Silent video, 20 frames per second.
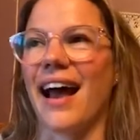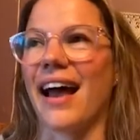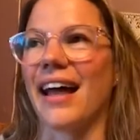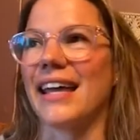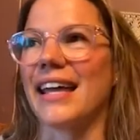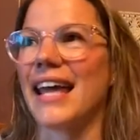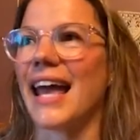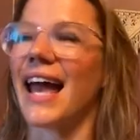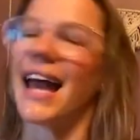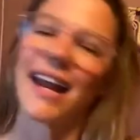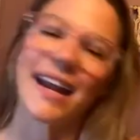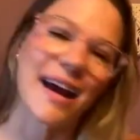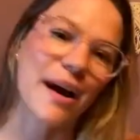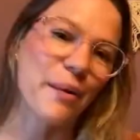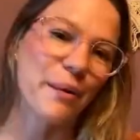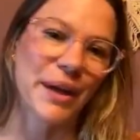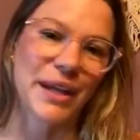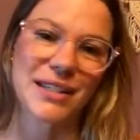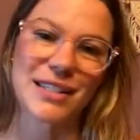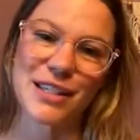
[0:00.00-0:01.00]
I cannot
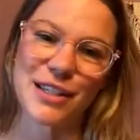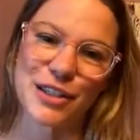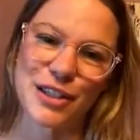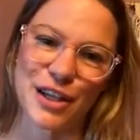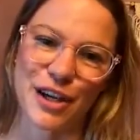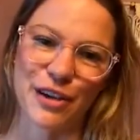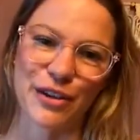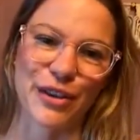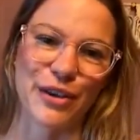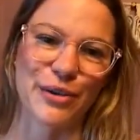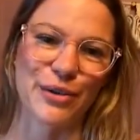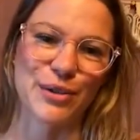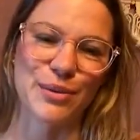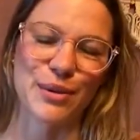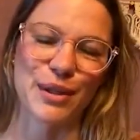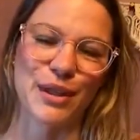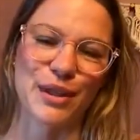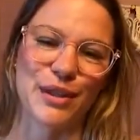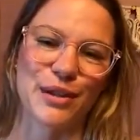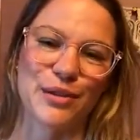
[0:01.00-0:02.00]
wait to share those
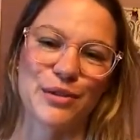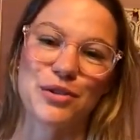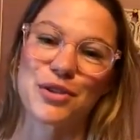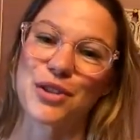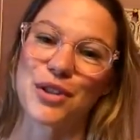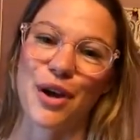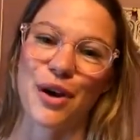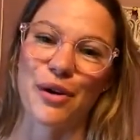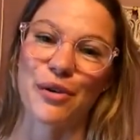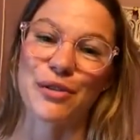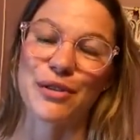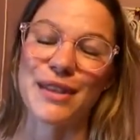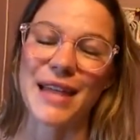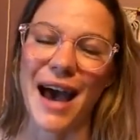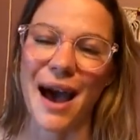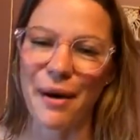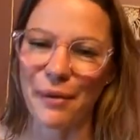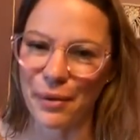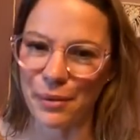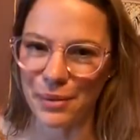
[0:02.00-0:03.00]
with you. So
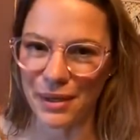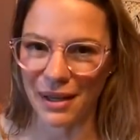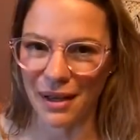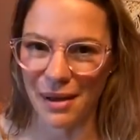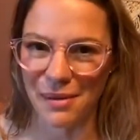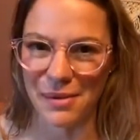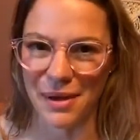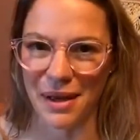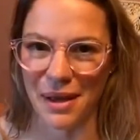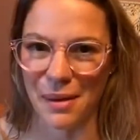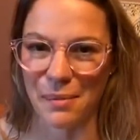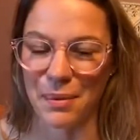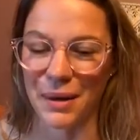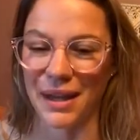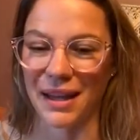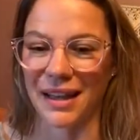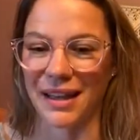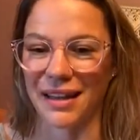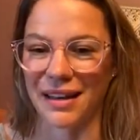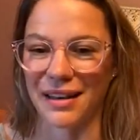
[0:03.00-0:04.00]
that will be coming up
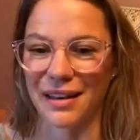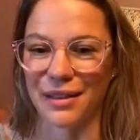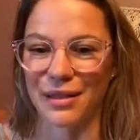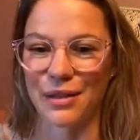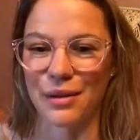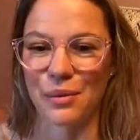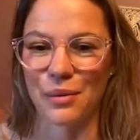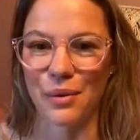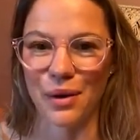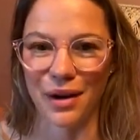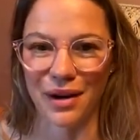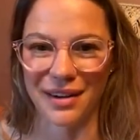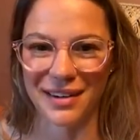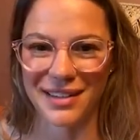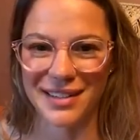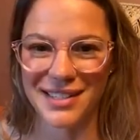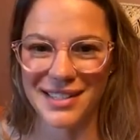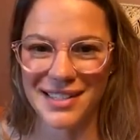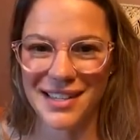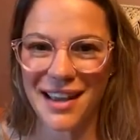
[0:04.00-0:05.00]
in the
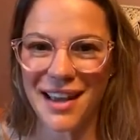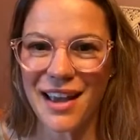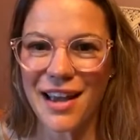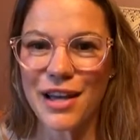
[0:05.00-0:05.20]
works.